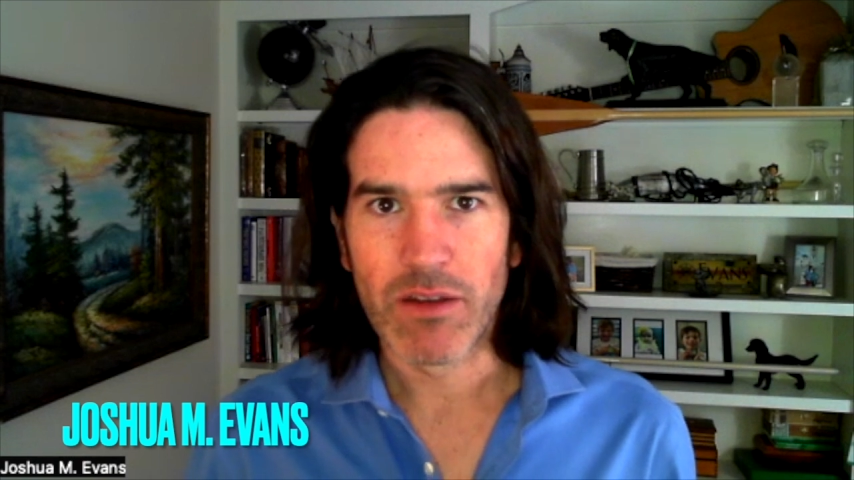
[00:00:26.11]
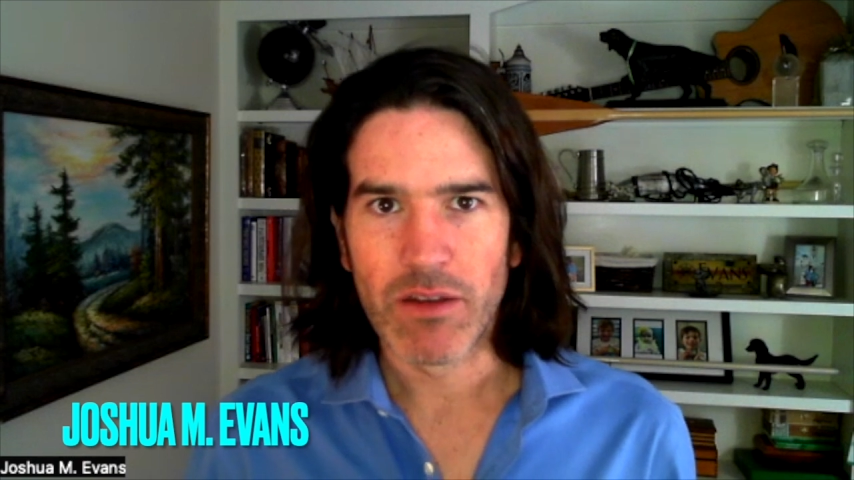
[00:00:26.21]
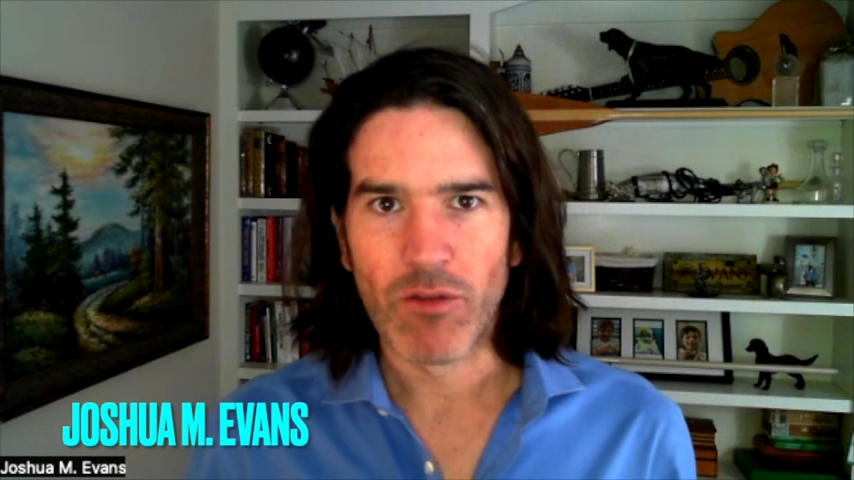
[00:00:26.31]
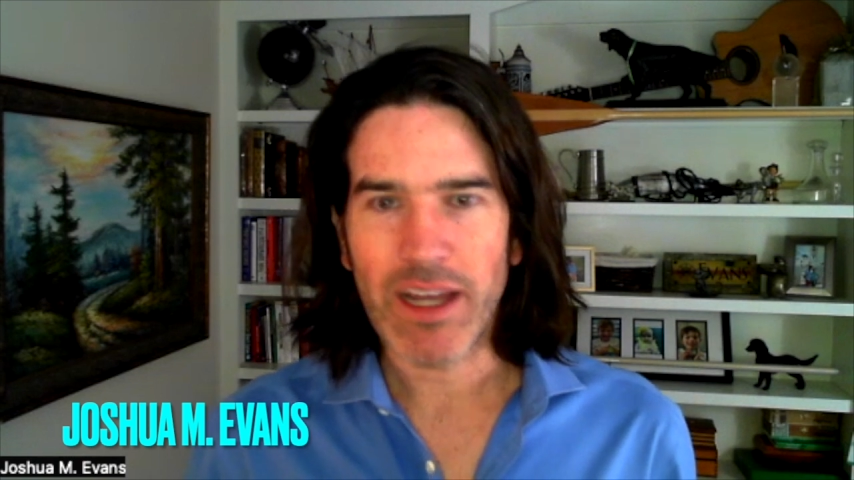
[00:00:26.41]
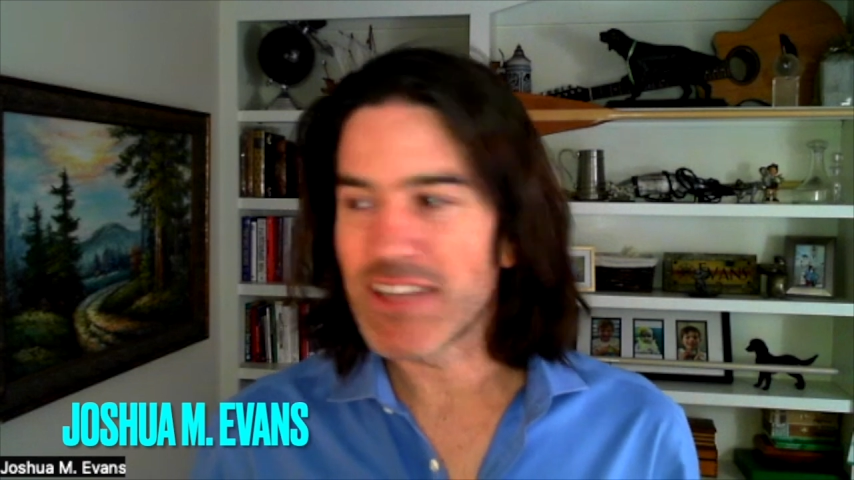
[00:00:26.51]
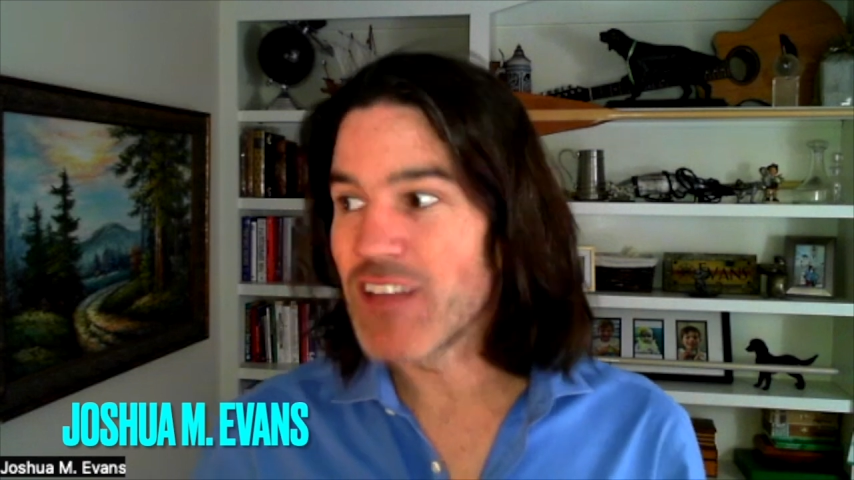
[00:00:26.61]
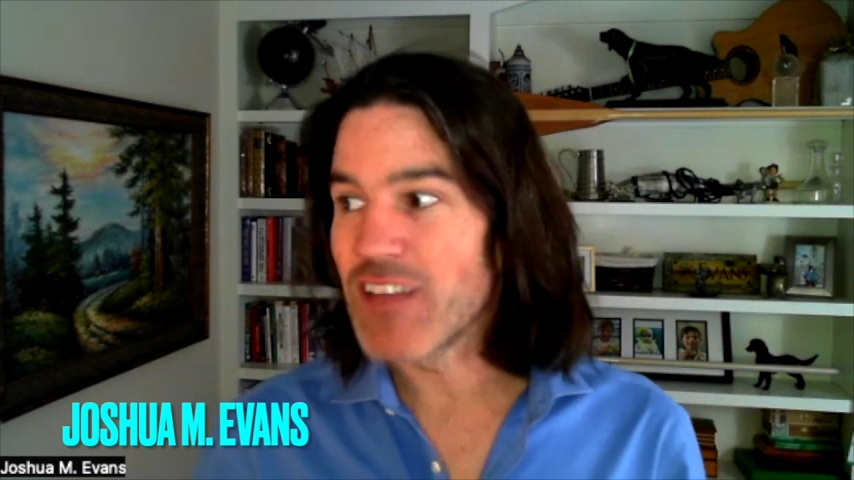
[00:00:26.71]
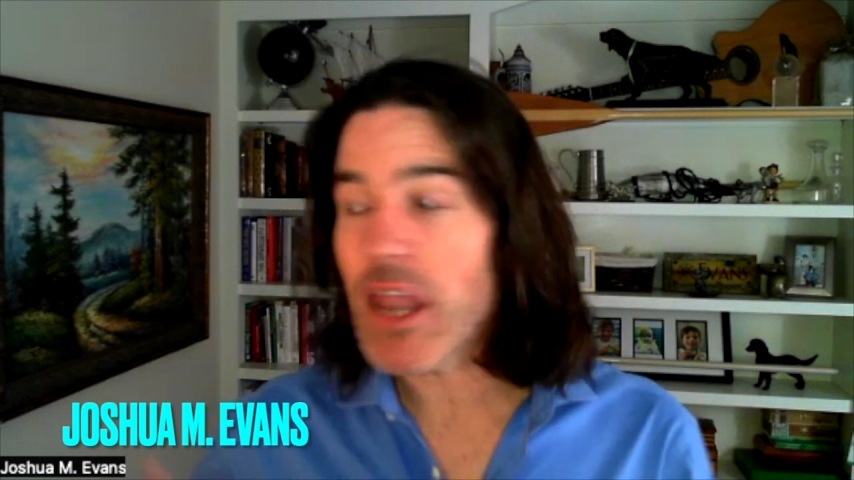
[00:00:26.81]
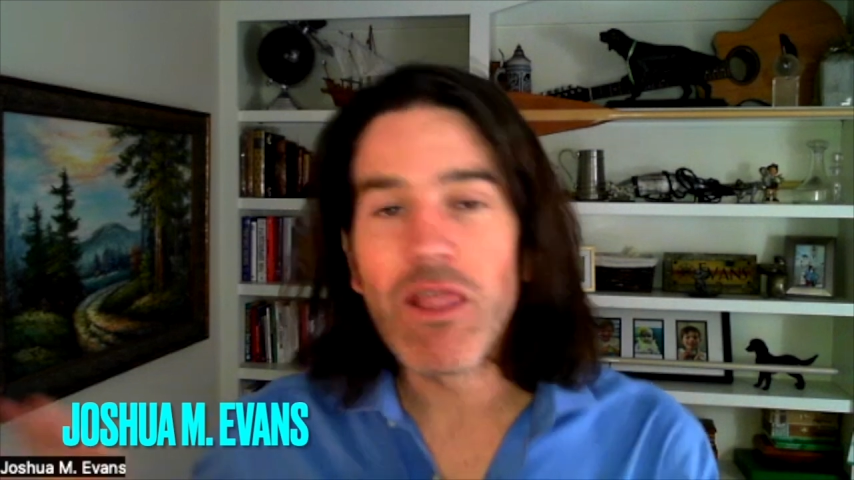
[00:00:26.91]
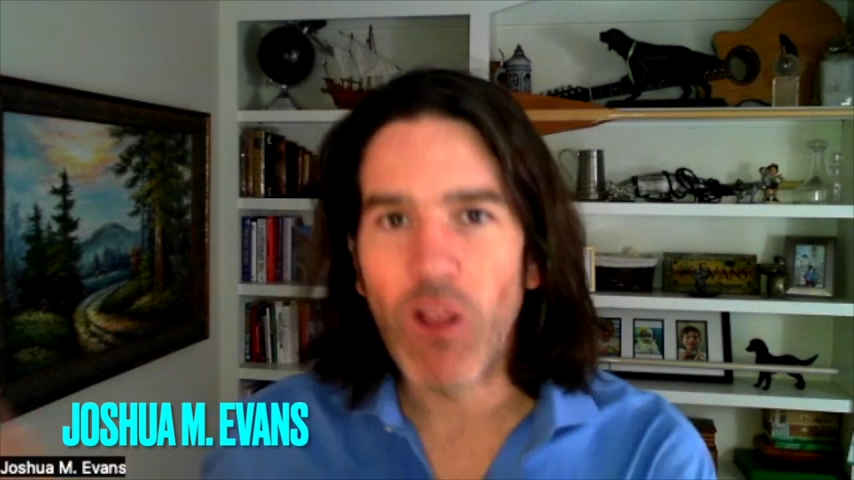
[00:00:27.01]
Right? It's
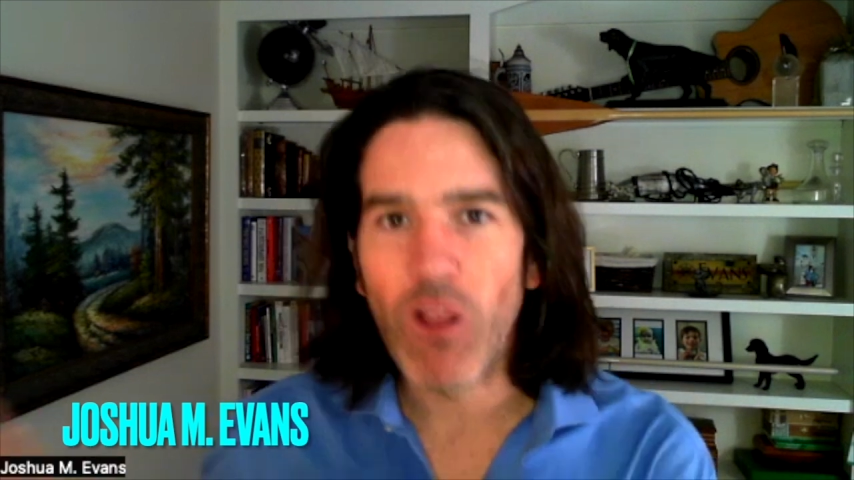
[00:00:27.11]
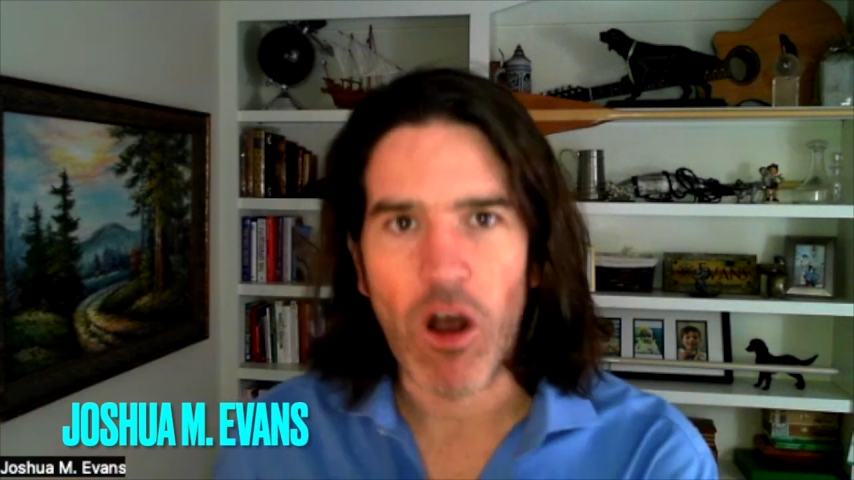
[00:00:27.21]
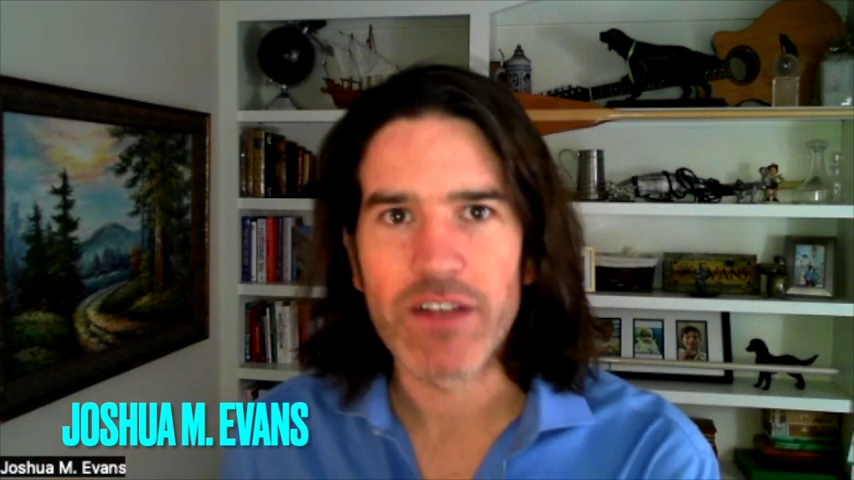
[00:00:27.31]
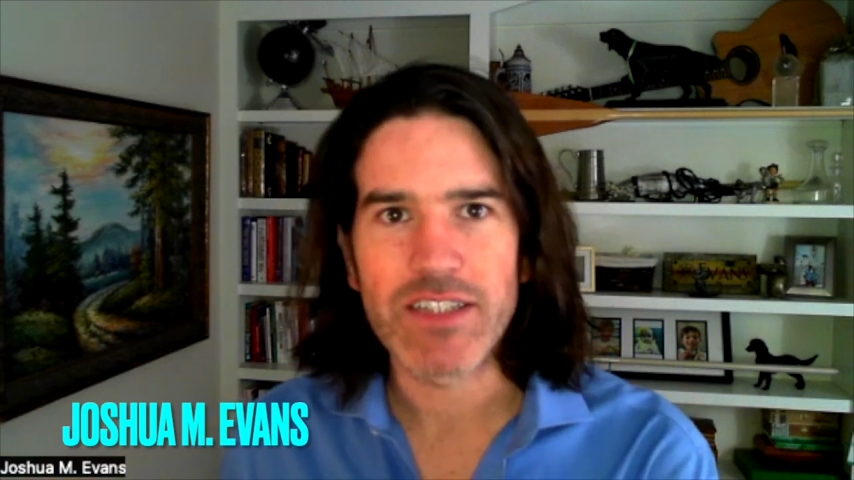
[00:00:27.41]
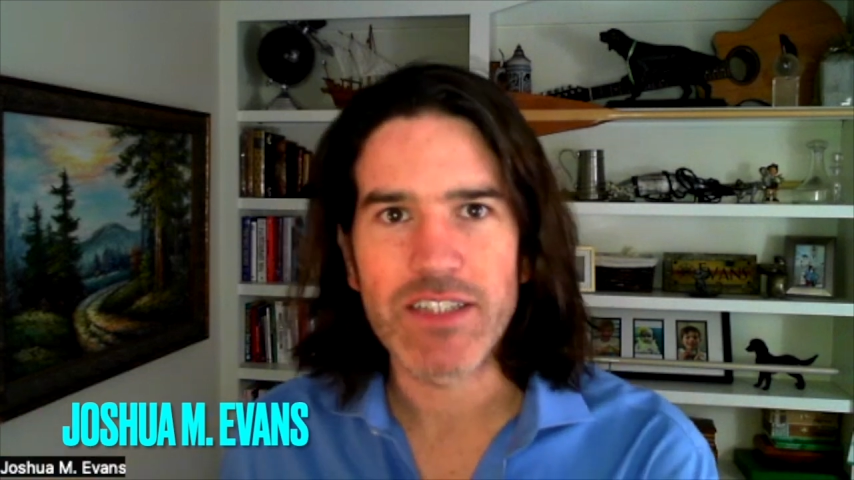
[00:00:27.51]
not lost.